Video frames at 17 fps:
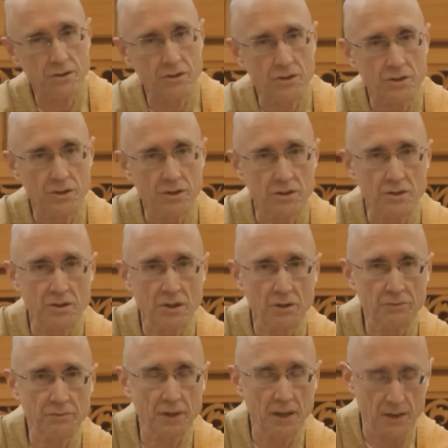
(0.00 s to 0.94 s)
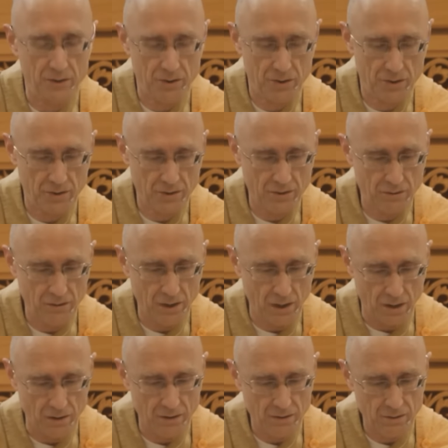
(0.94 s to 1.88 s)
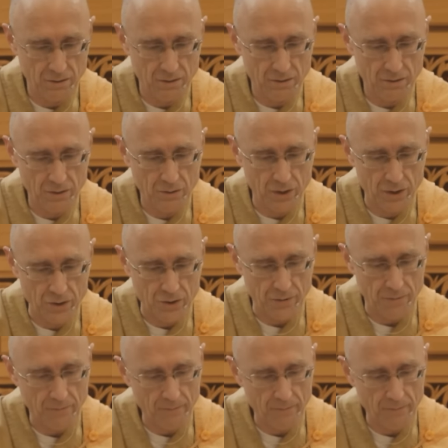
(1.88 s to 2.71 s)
she selfless yet? Question.